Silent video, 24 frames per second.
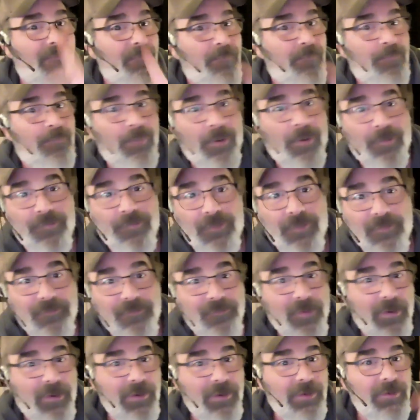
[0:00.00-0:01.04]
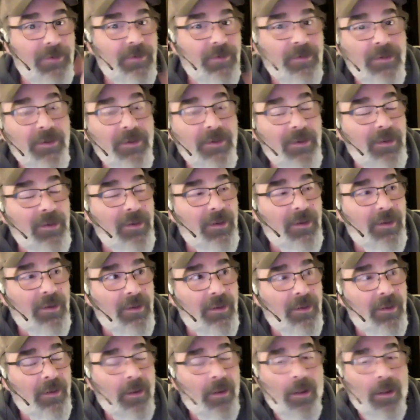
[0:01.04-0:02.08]
Perfect fucking.
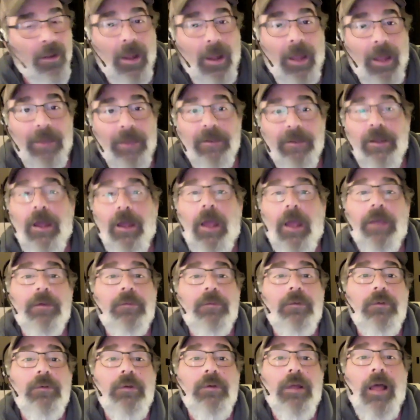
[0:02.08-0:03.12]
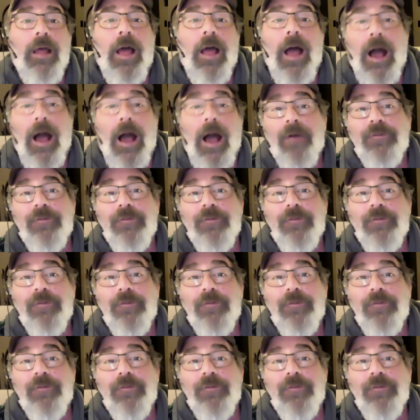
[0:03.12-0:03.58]
I